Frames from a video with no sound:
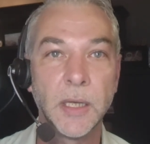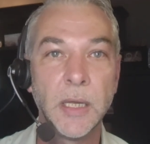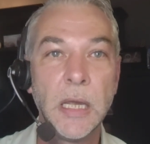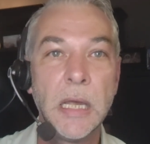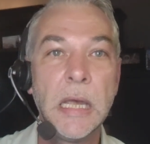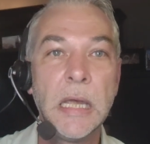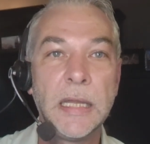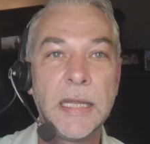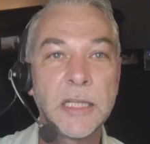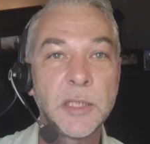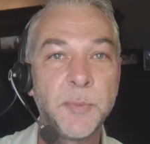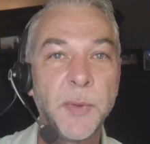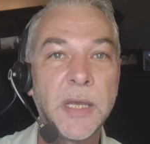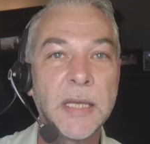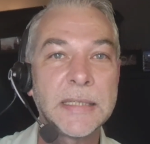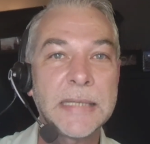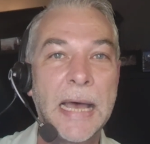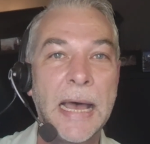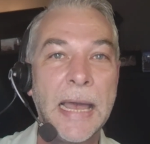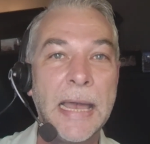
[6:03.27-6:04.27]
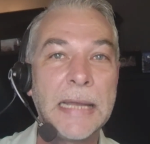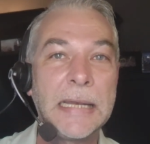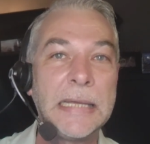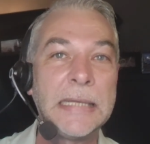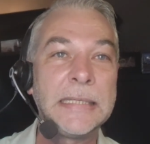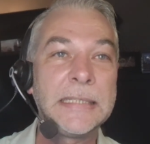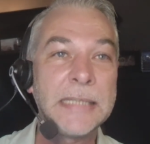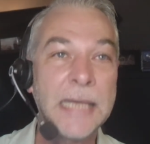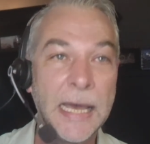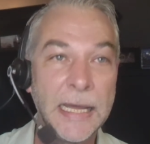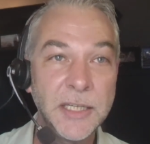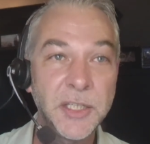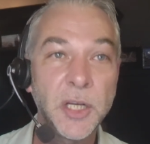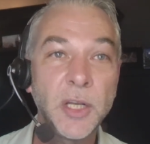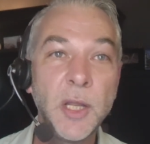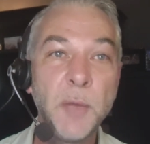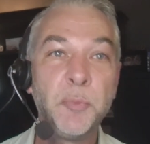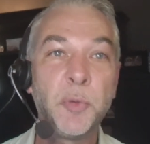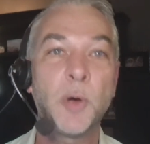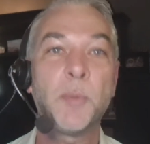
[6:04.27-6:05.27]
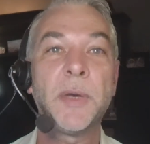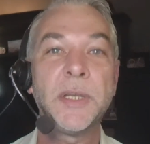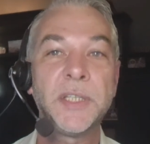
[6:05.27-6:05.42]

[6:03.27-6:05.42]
And that's because I had intentionally put